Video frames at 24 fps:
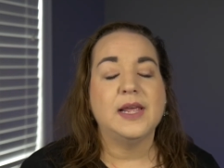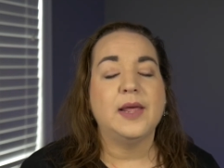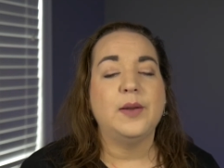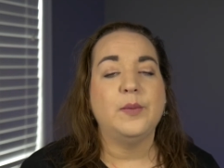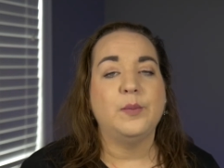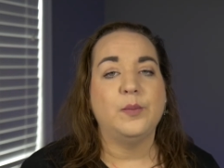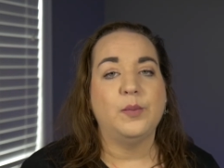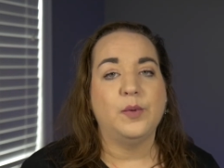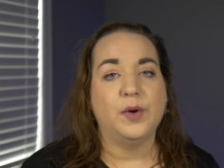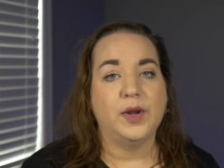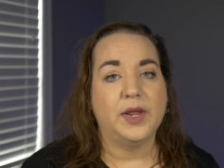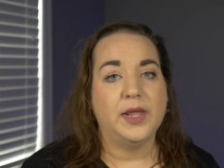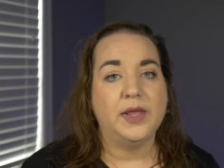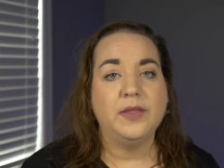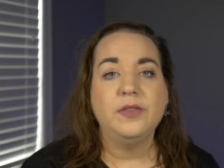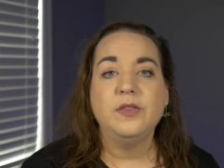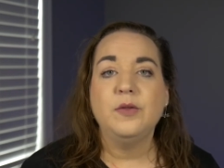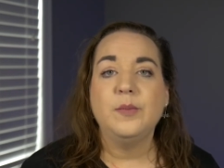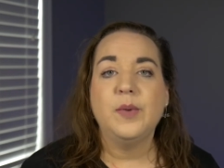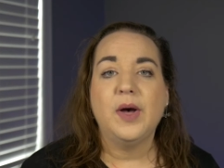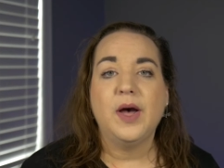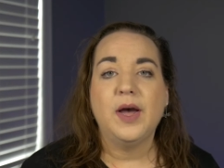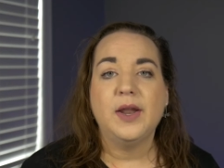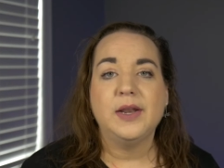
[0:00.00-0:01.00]
and bringing the
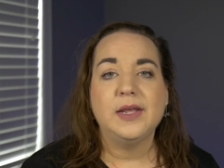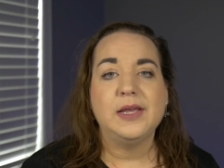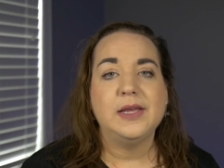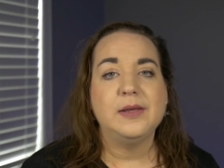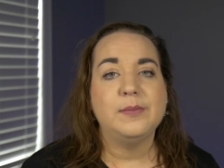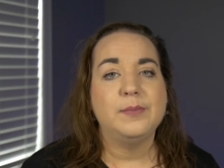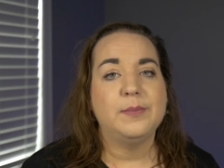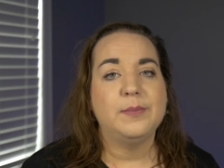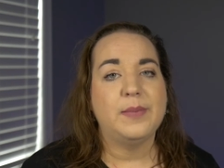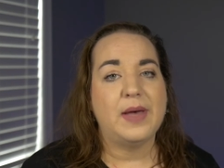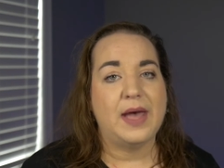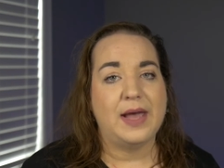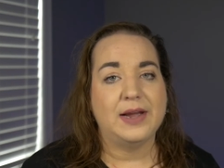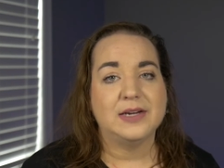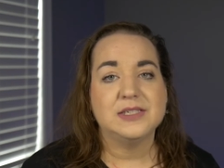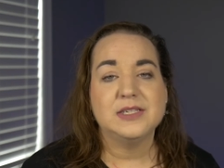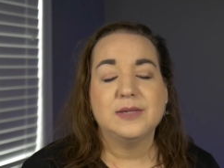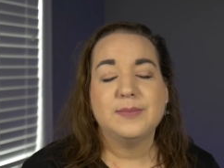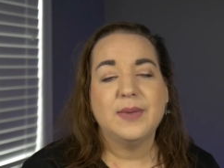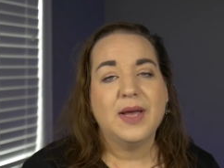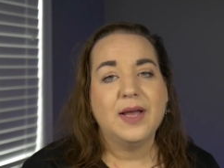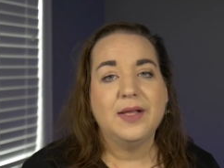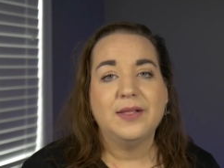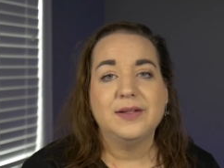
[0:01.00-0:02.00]
body back to
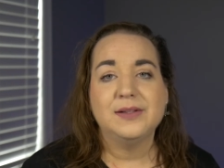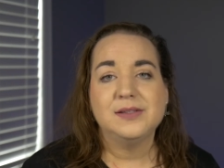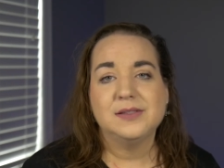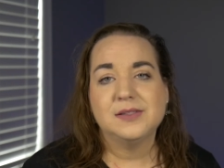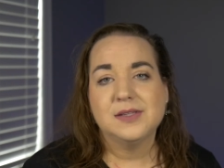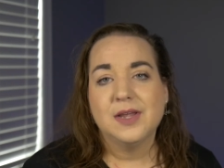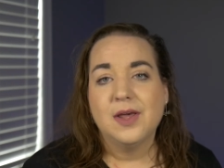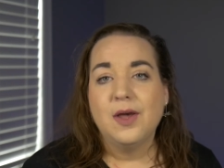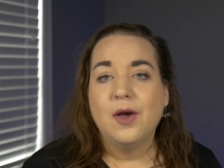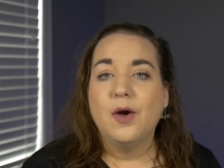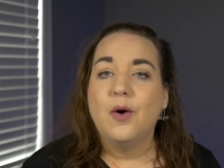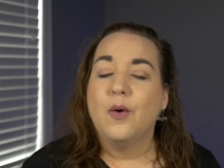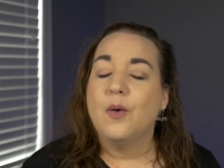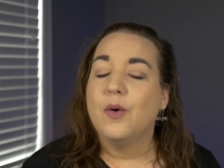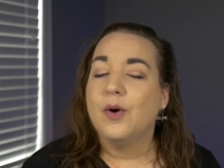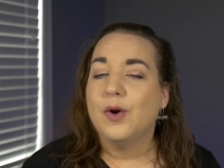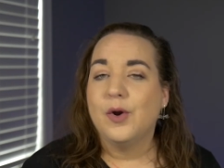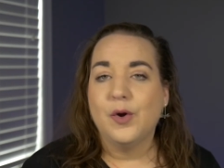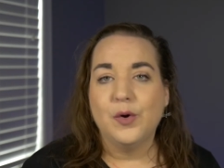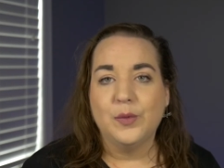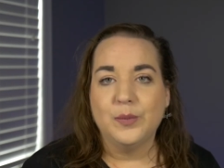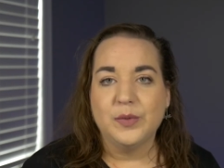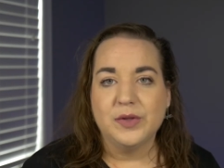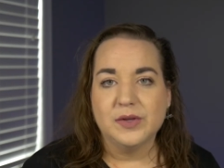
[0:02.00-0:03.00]
balance or
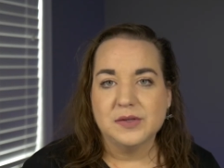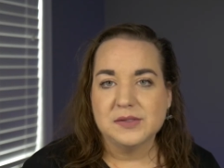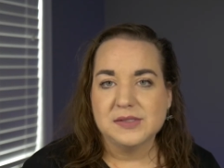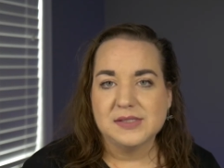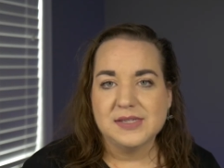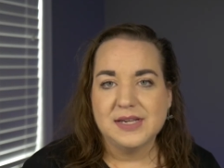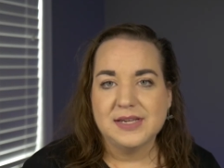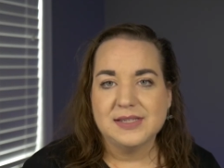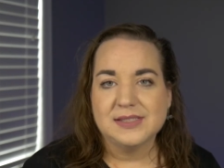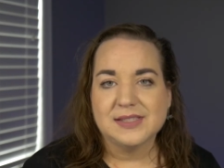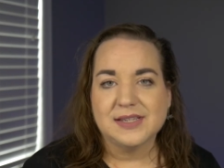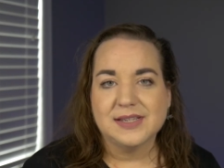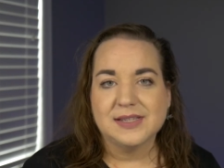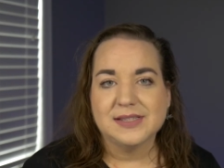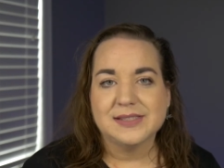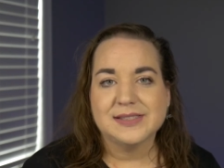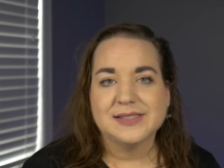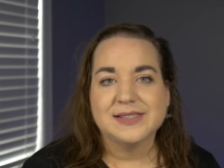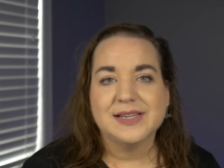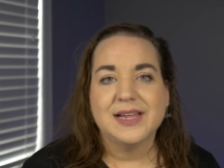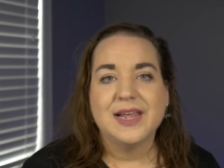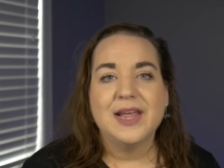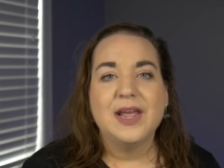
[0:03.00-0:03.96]
homeostasis.